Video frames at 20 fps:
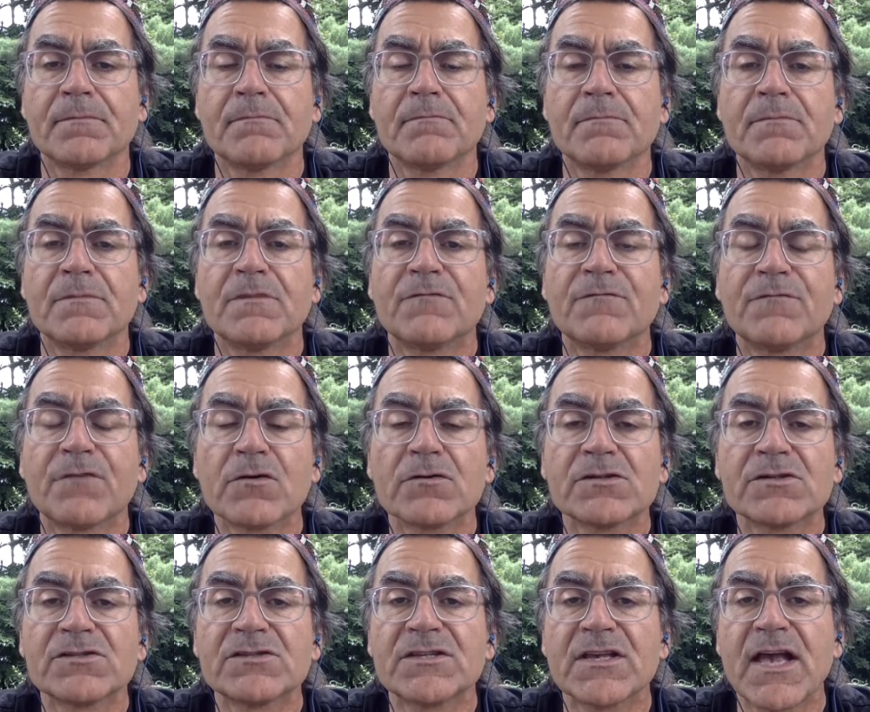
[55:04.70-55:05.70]
The
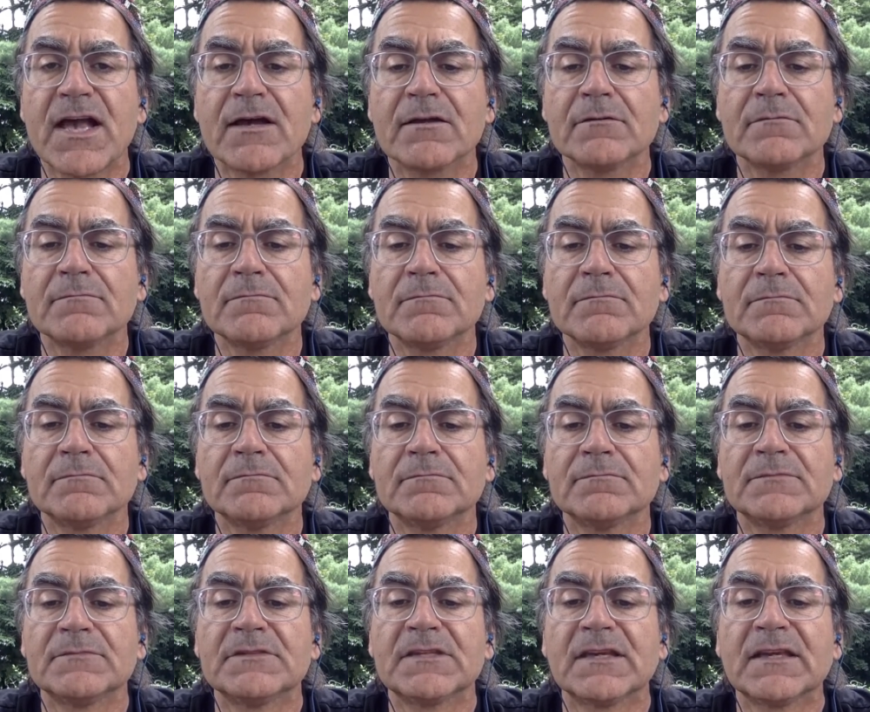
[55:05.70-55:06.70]
first sound,
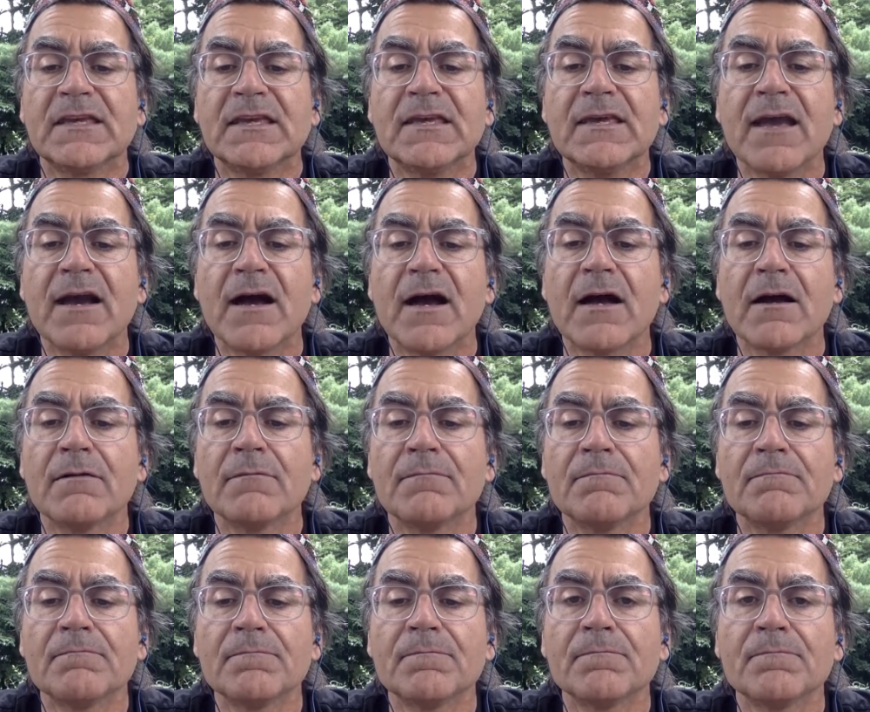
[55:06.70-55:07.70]
Tekiah,
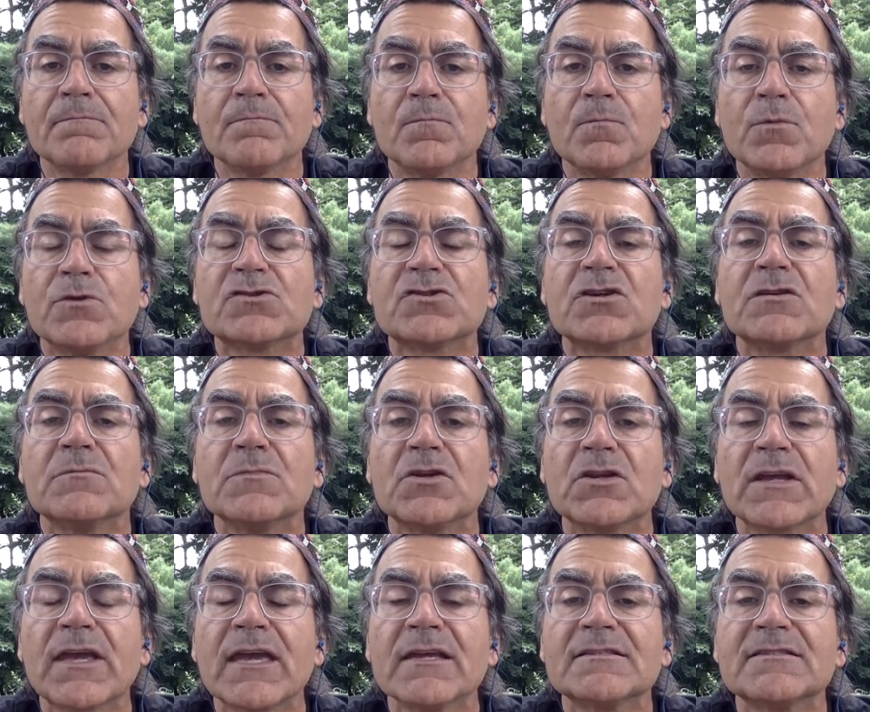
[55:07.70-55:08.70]
which
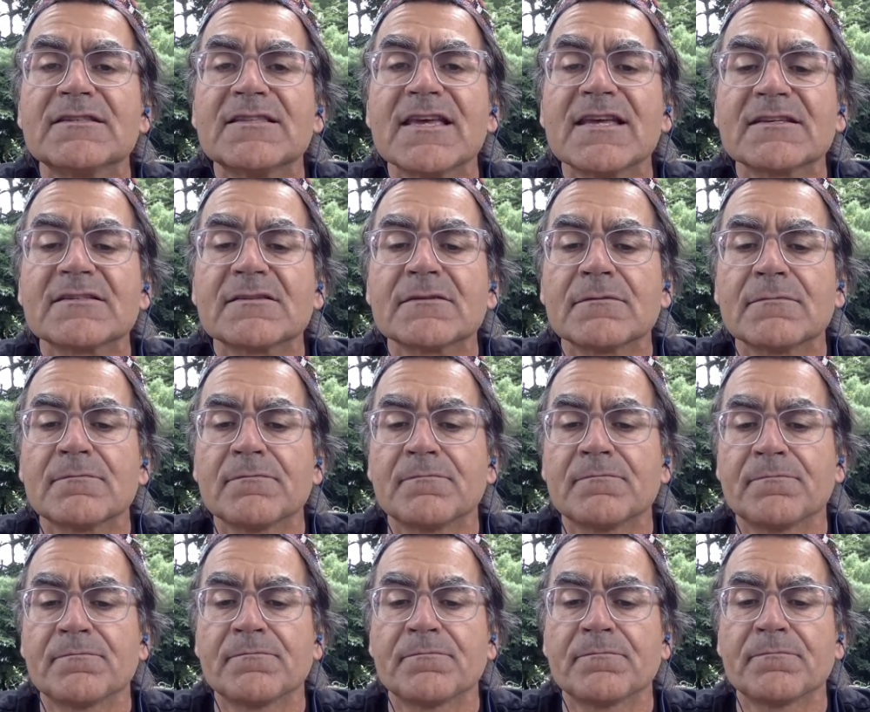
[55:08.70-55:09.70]
communicates this:
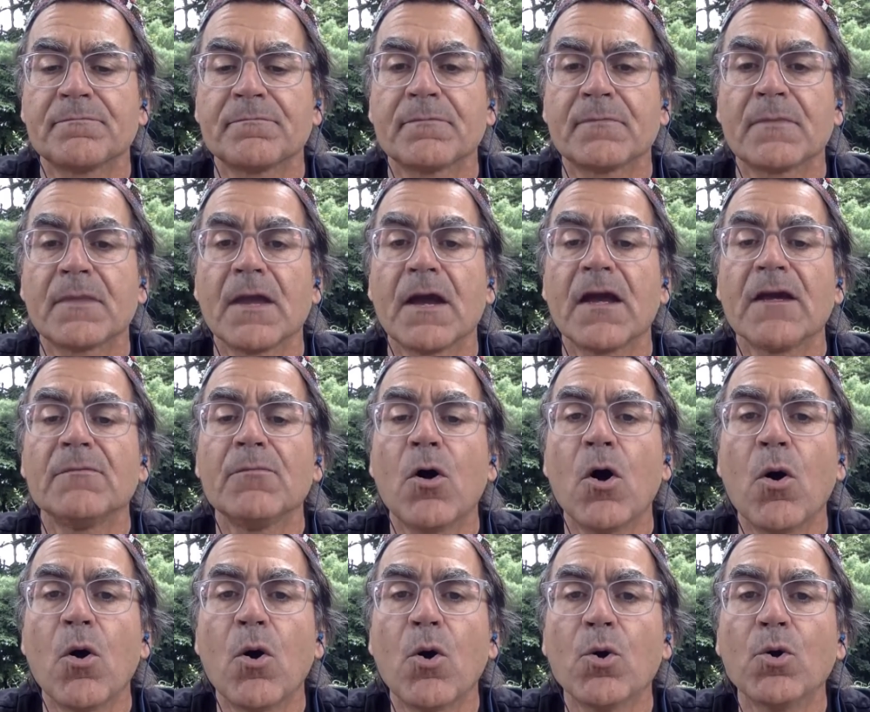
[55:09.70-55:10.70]
I am
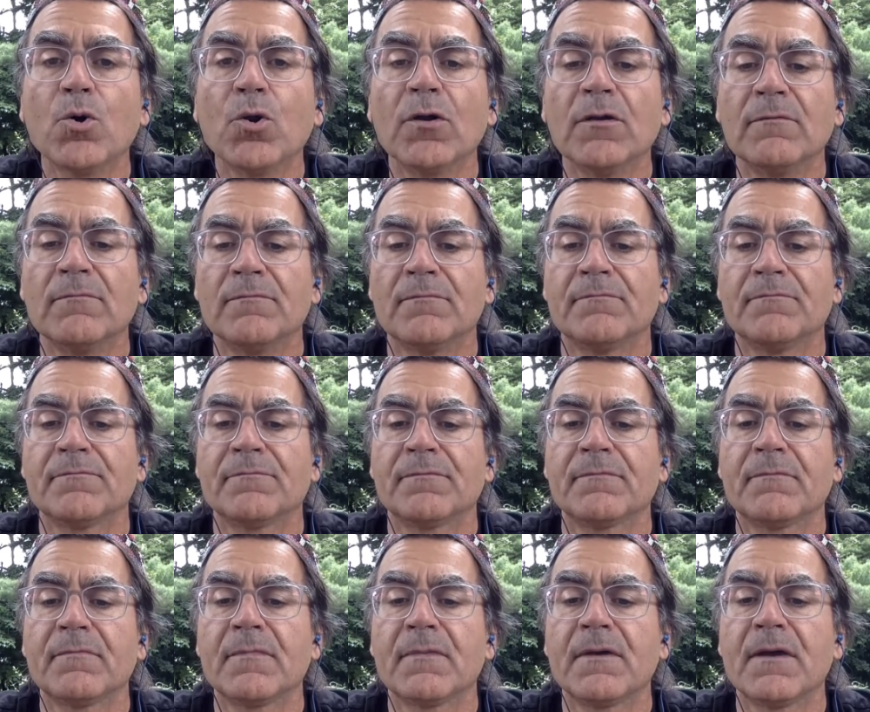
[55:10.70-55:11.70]
whole.
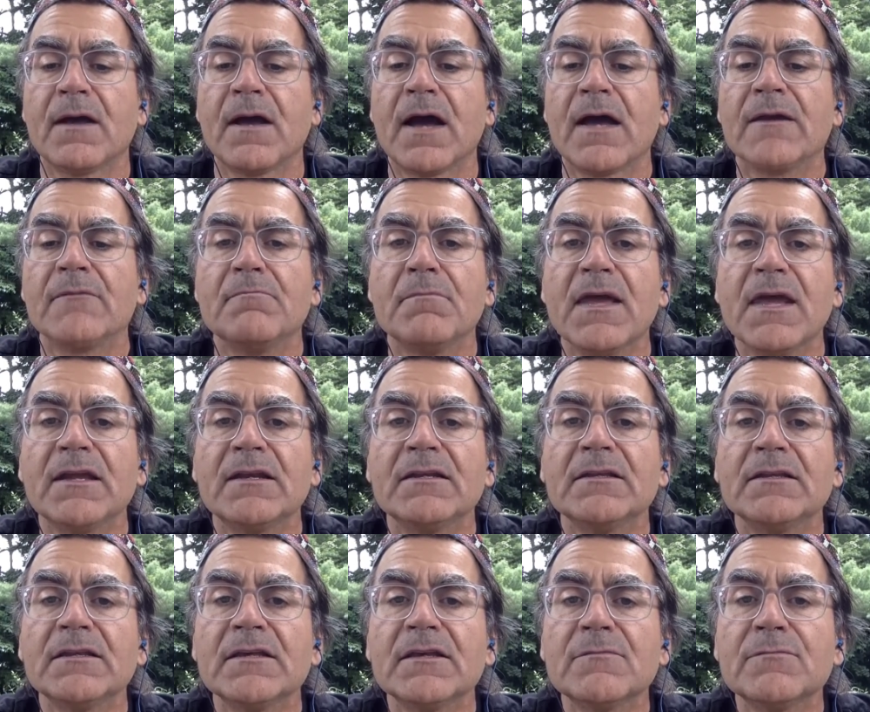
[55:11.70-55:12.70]
I am made in
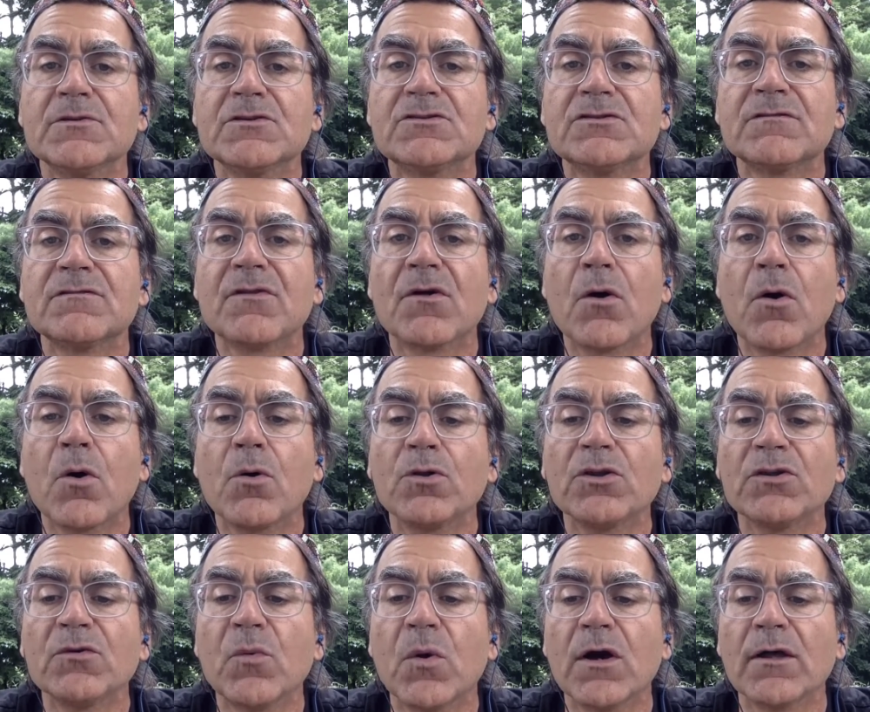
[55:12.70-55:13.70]
the image of the Holy
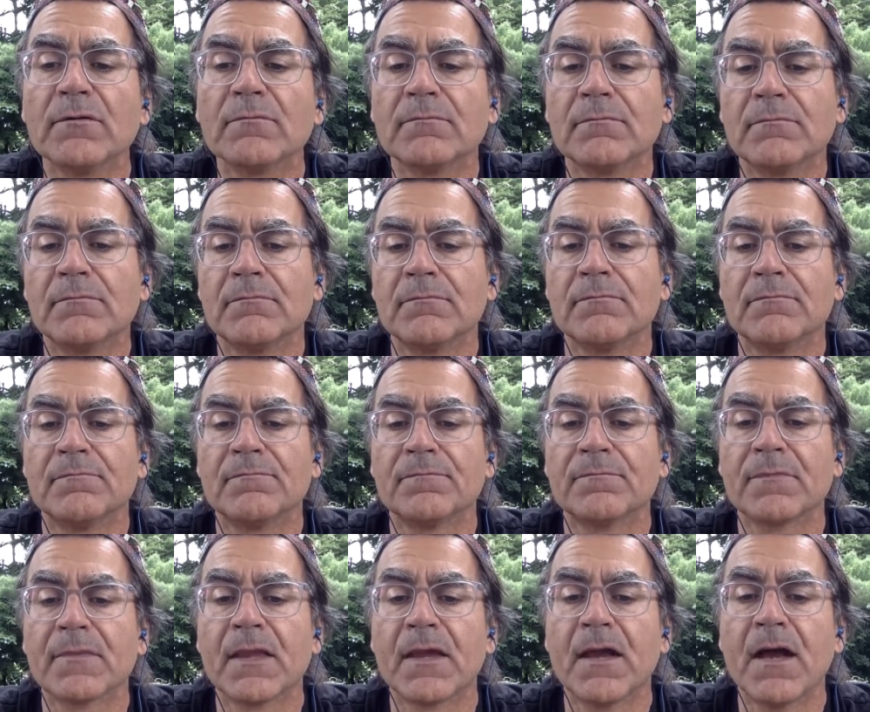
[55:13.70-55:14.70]
One.
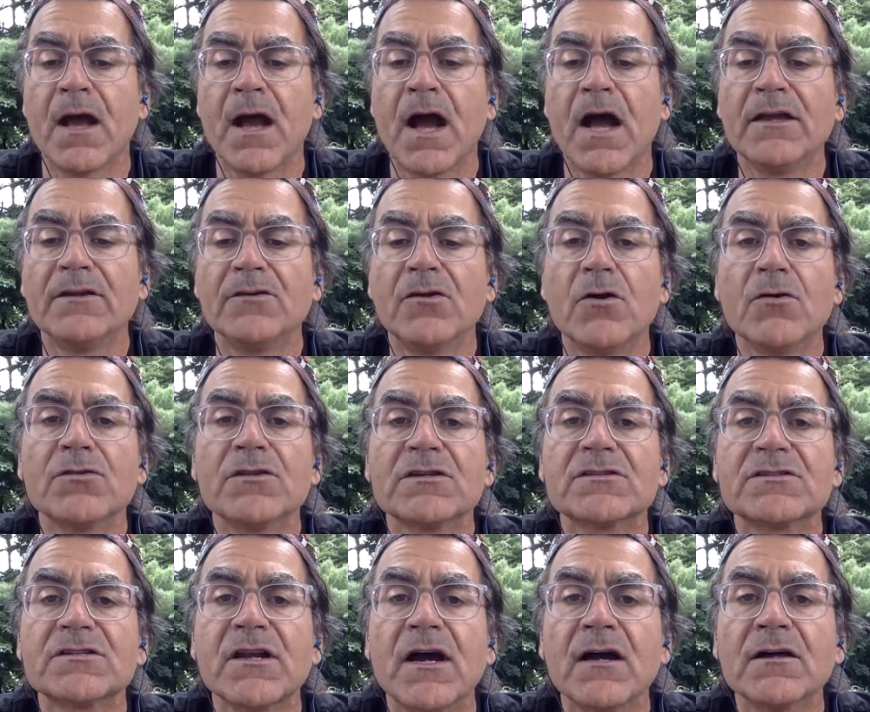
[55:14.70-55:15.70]
I know there's
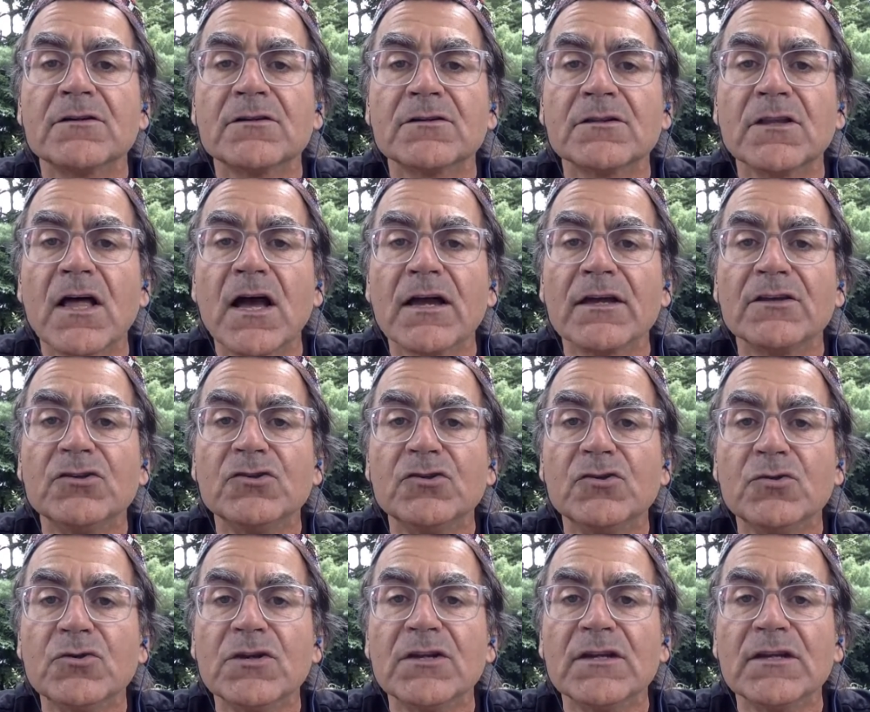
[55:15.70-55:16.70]
an underlying
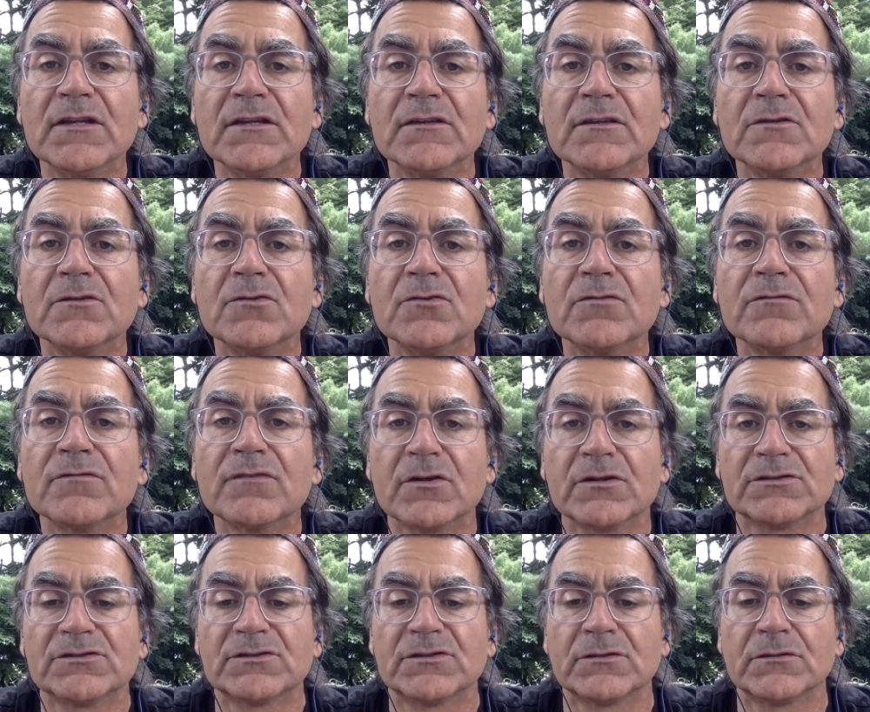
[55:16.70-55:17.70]
unity in the
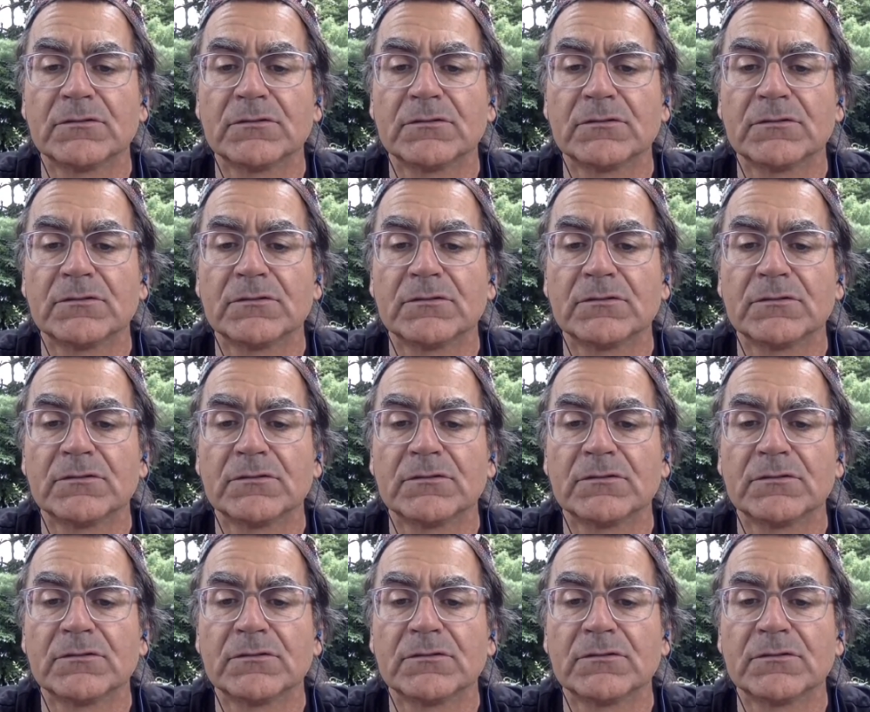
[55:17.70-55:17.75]
universe.